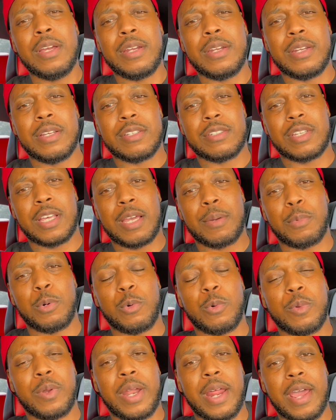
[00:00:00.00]

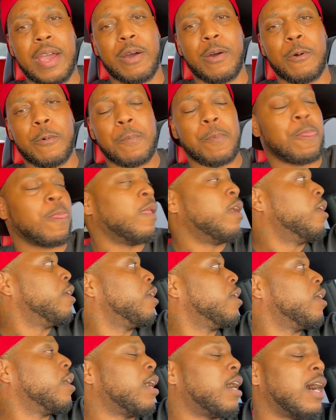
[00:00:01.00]
disabled. Now
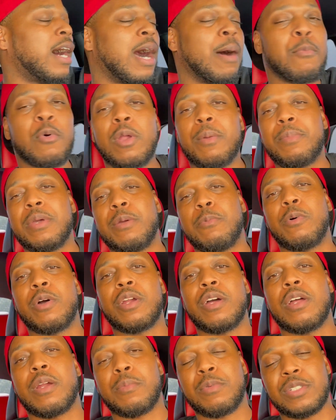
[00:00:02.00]
I'm going to be
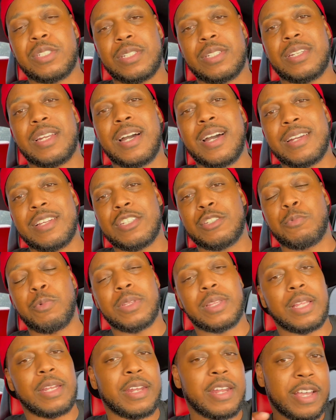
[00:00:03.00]
100% honest with
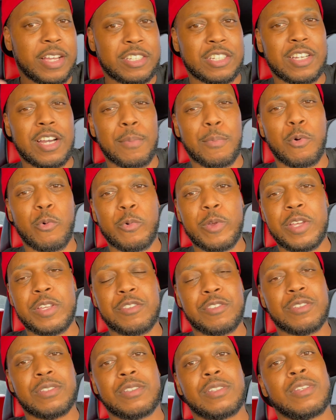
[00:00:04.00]
the next couple
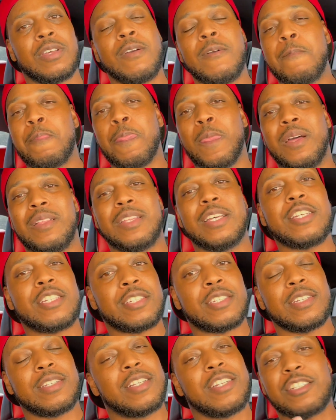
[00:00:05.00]
reasons.
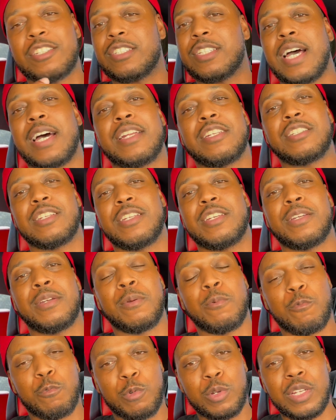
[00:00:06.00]
This is honestly
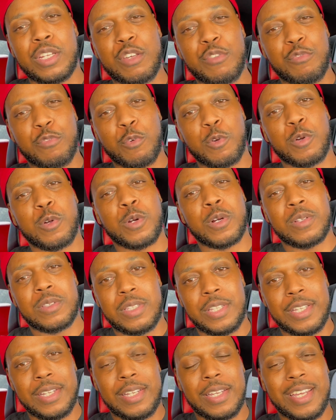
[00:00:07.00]
really for
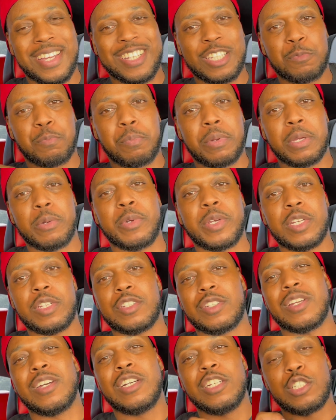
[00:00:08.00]
the
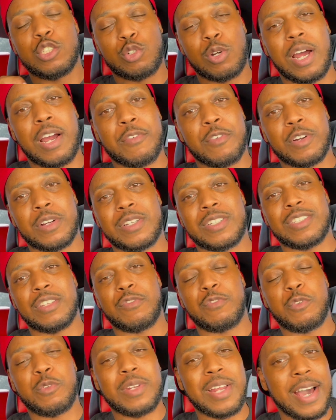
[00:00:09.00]
experienced driver, because if
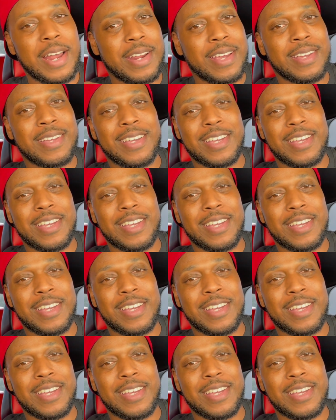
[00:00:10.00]
you're not an